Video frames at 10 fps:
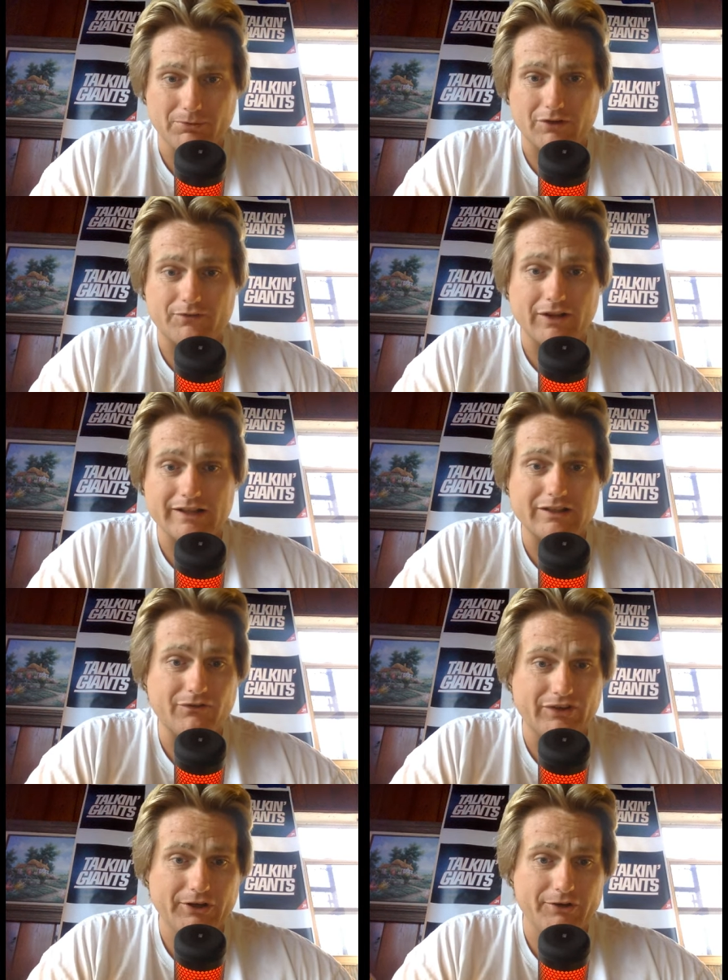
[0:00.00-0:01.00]
If you like the
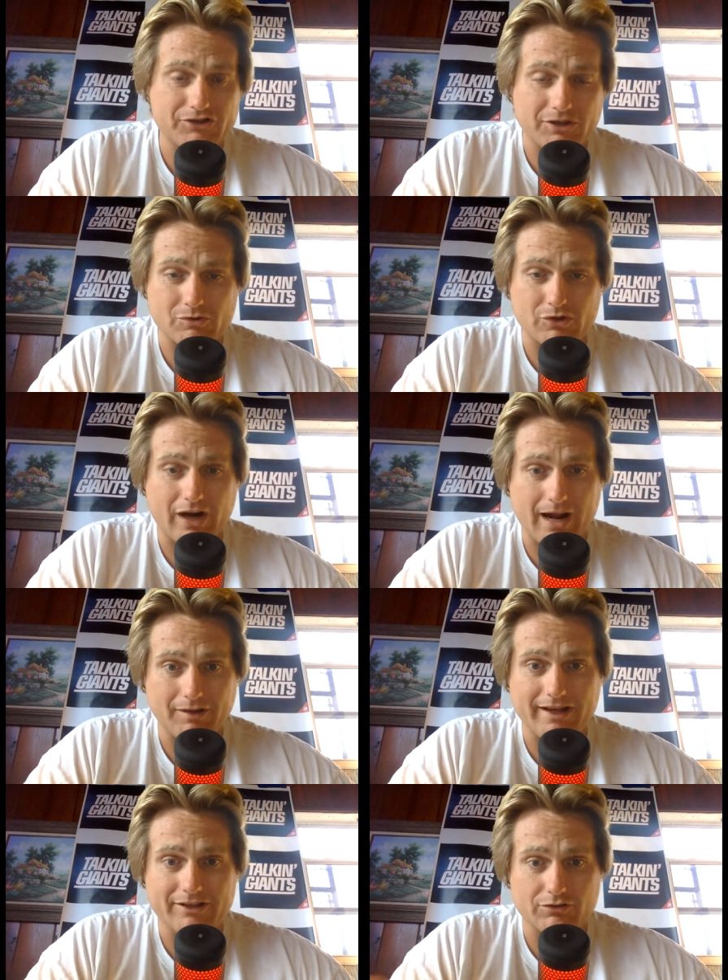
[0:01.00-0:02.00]
video, subscribe,
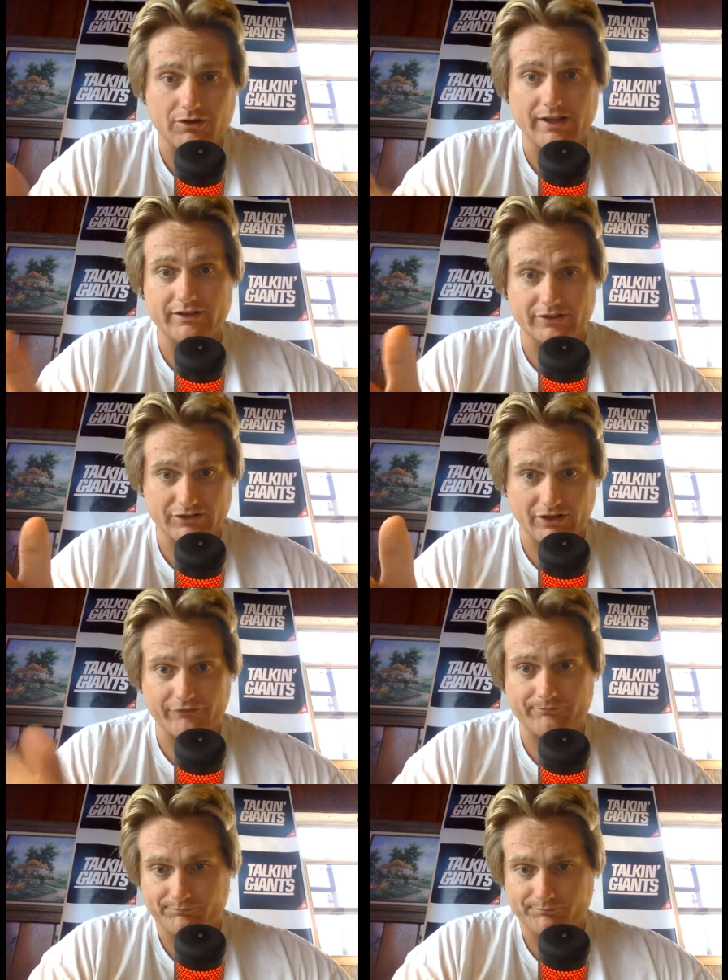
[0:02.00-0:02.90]
like, do all that good stuff.